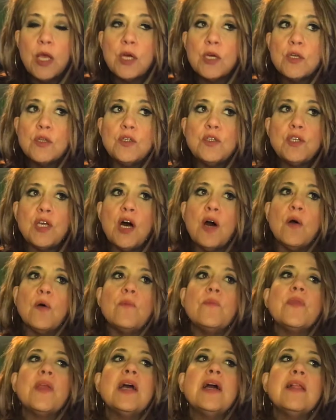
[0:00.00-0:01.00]

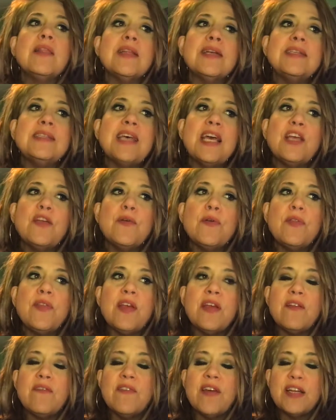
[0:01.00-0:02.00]
So, let's say you're
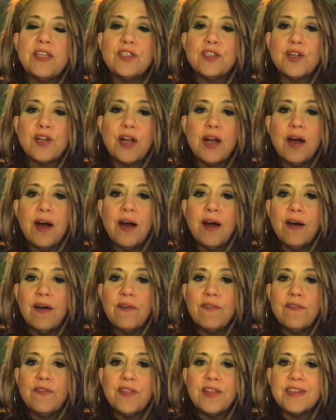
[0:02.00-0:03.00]
the inventor
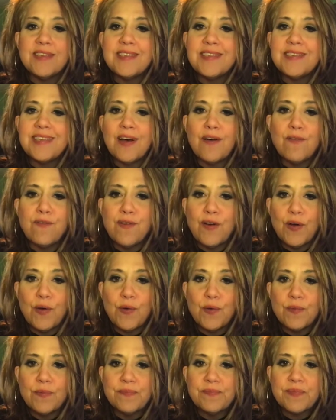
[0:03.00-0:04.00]
of the cell
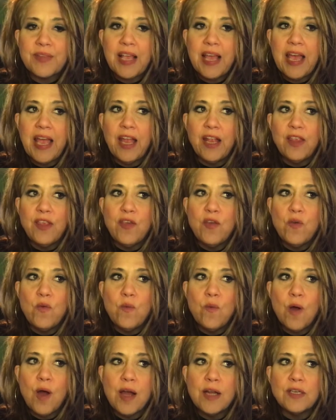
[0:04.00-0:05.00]
phone, and you
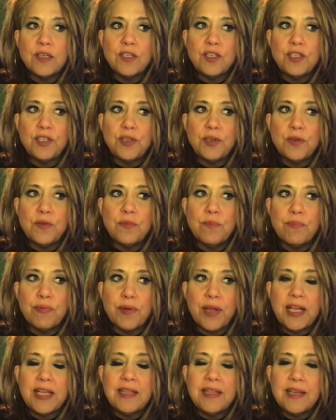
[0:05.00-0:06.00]
want to
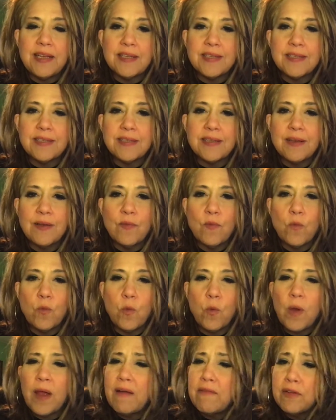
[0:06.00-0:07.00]
bring this
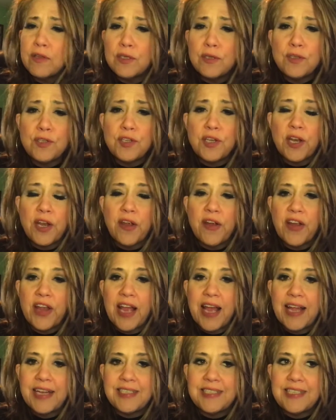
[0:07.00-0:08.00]
revolutionary
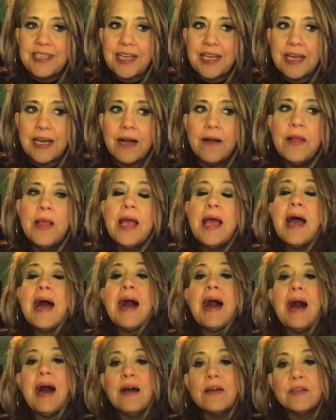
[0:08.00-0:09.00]
idea
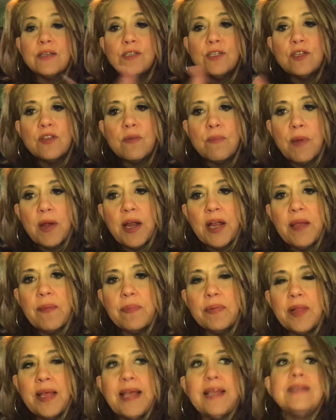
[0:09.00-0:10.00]
out into the
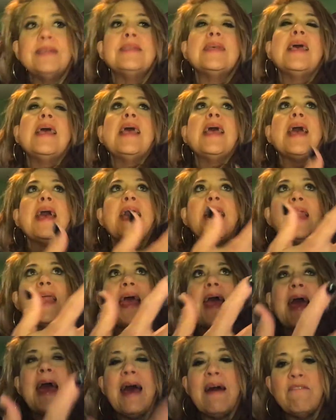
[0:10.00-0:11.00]
marketplace and
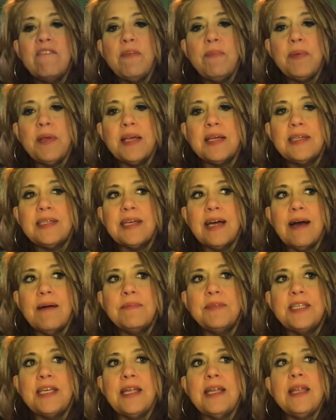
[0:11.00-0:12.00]
have it be
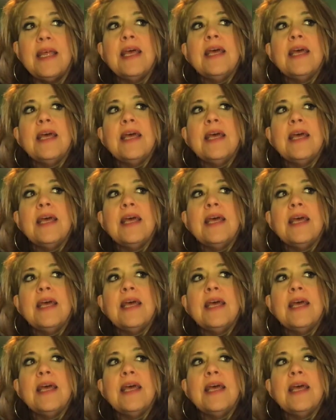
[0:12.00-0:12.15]
adopted